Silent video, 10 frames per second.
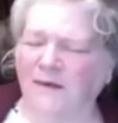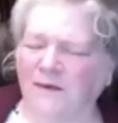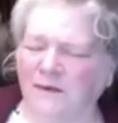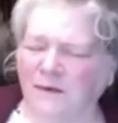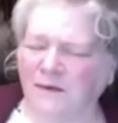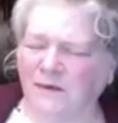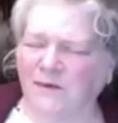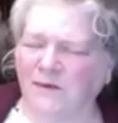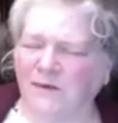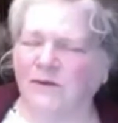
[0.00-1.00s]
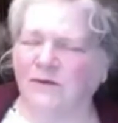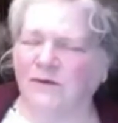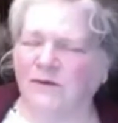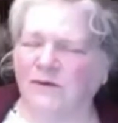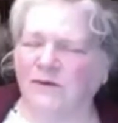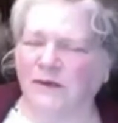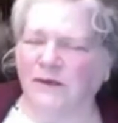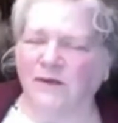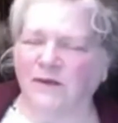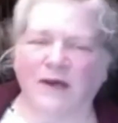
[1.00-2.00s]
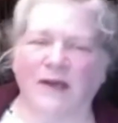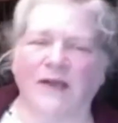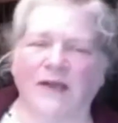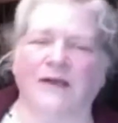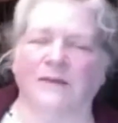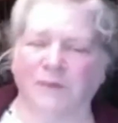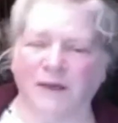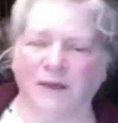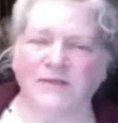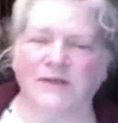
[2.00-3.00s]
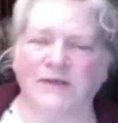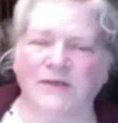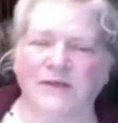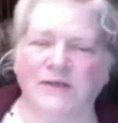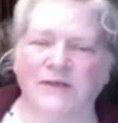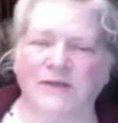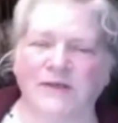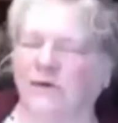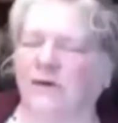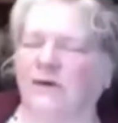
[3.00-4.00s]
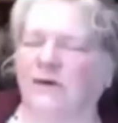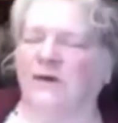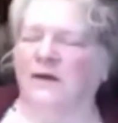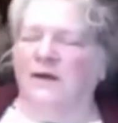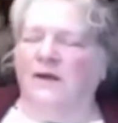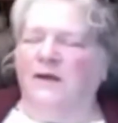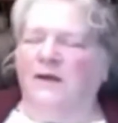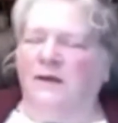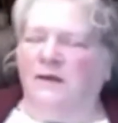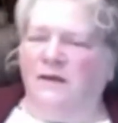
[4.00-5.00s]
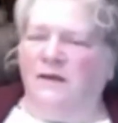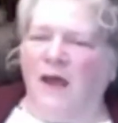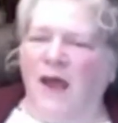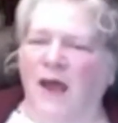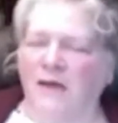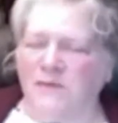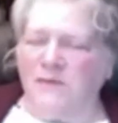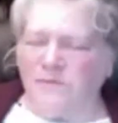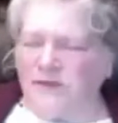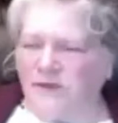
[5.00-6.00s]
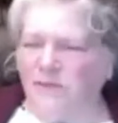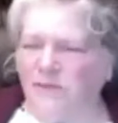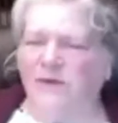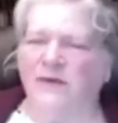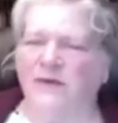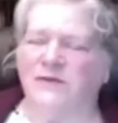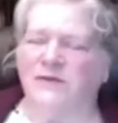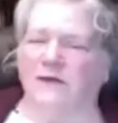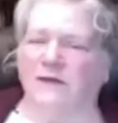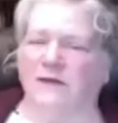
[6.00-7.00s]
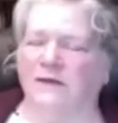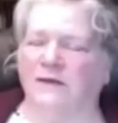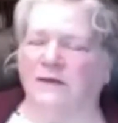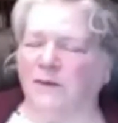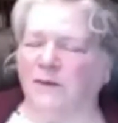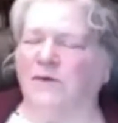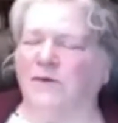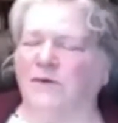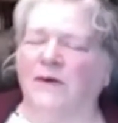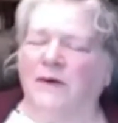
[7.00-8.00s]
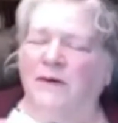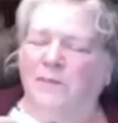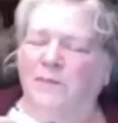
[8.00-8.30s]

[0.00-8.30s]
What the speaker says: you're getting blessings in return, as we see with the Nisse and the Tomte, where you